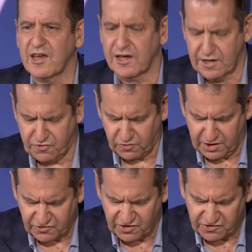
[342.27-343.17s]

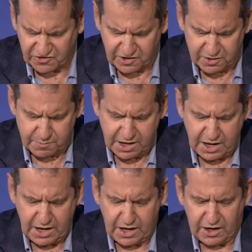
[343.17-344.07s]
antitrust system
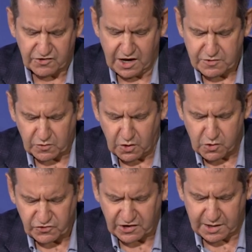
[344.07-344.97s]
is a
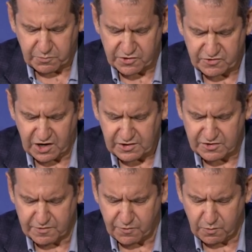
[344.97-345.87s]
close and
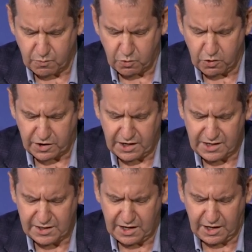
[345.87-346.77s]
productive
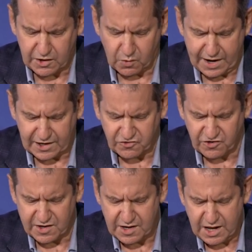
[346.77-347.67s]
working
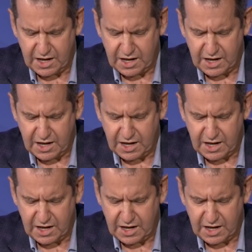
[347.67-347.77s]
interaction